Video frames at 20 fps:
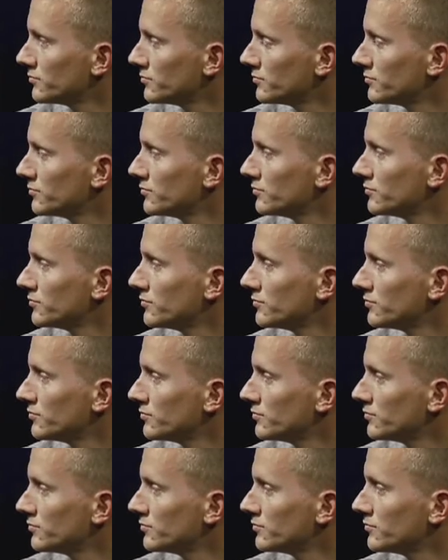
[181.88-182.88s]

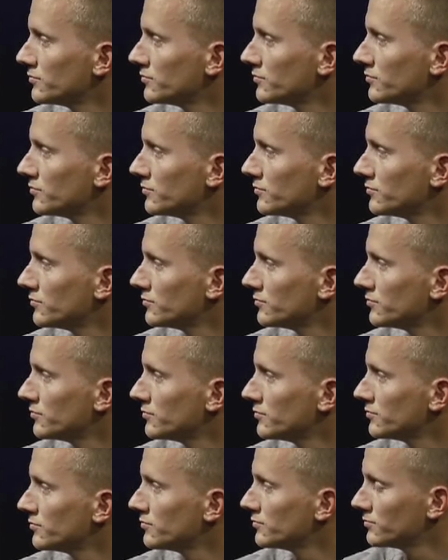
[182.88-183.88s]

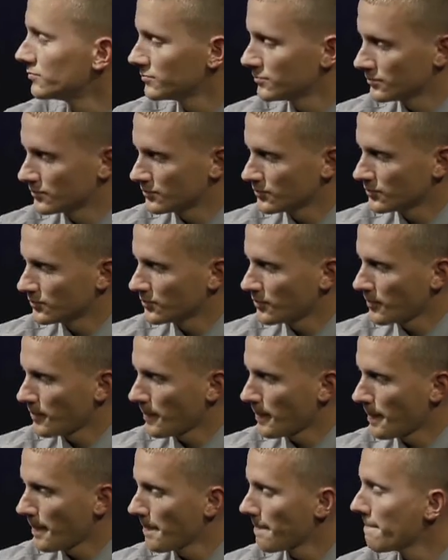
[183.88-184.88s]

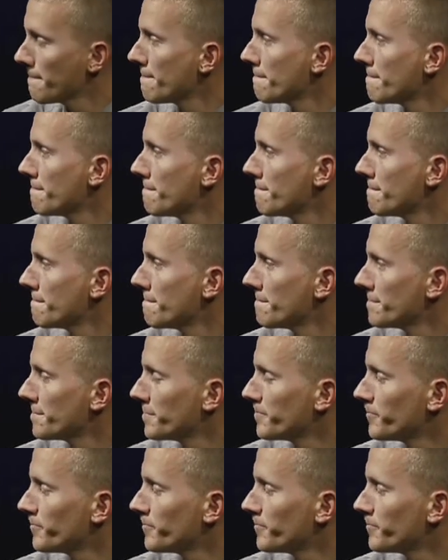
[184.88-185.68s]
[no speech]